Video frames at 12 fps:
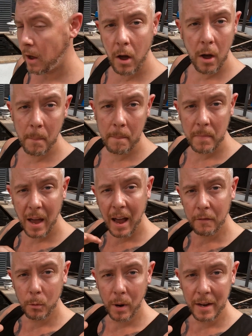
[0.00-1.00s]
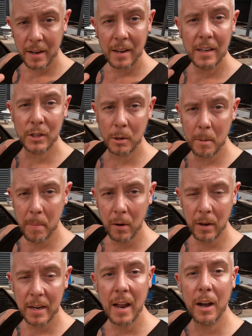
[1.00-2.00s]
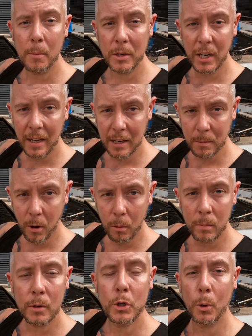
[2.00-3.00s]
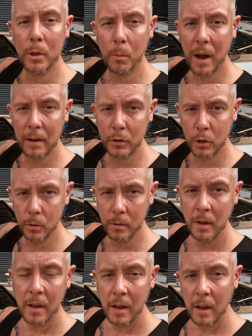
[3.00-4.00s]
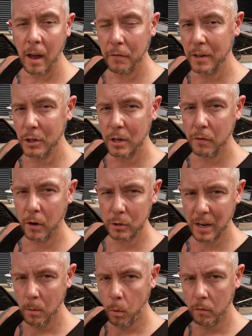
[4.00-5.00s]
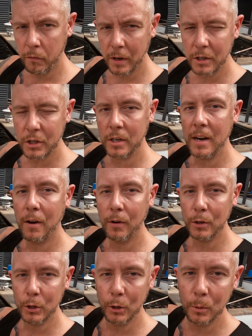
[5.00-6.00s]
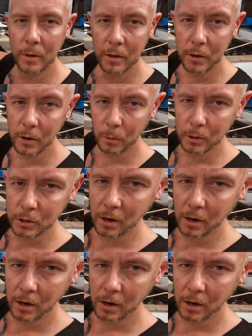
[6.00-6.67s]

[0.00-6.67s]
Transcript: Um, either way, it's going to be belting. I'm going to be taking them home, showing the wife soon. I think she thought I was getting one fish, now I've got two. You know the